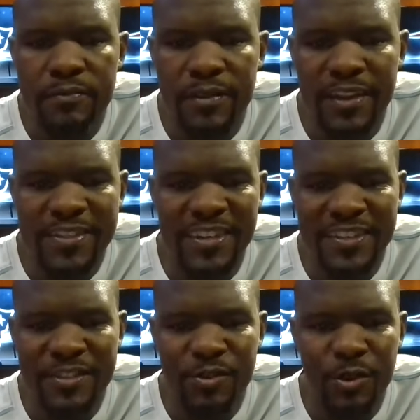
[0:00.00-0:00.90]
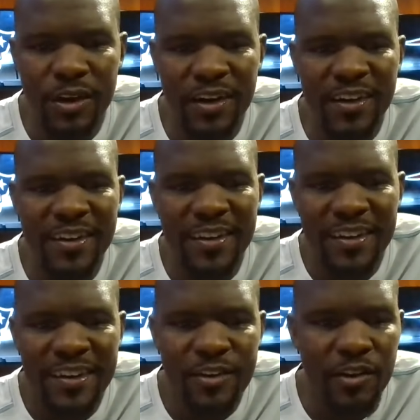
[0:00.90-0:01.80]
listening to, a
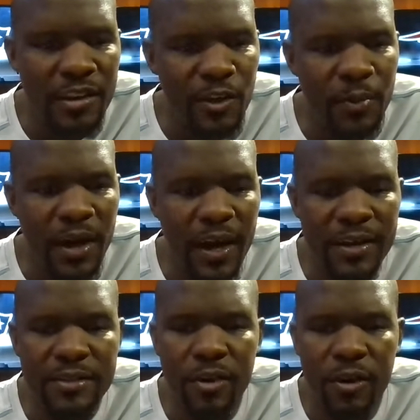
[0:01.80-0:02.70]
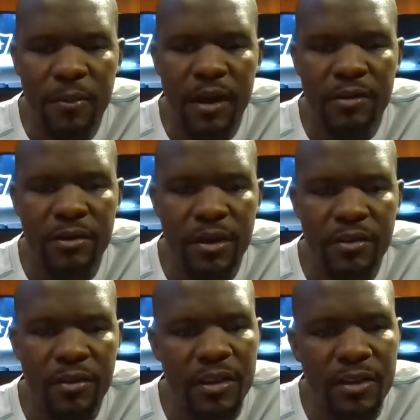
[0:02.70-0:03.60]
little bit I had to talk about here
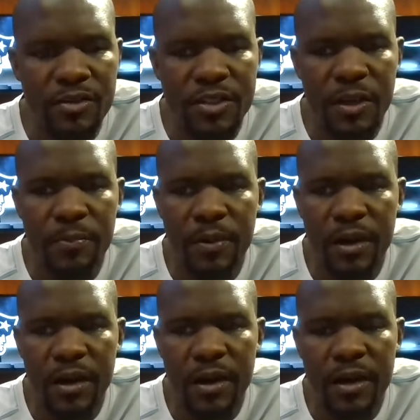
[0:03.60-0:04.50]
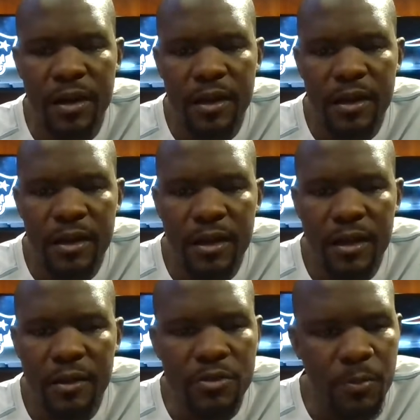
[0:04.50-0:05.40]
on leadership.
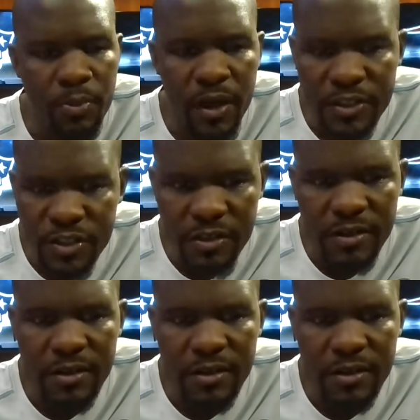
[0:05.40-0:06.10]
It was a pleasure,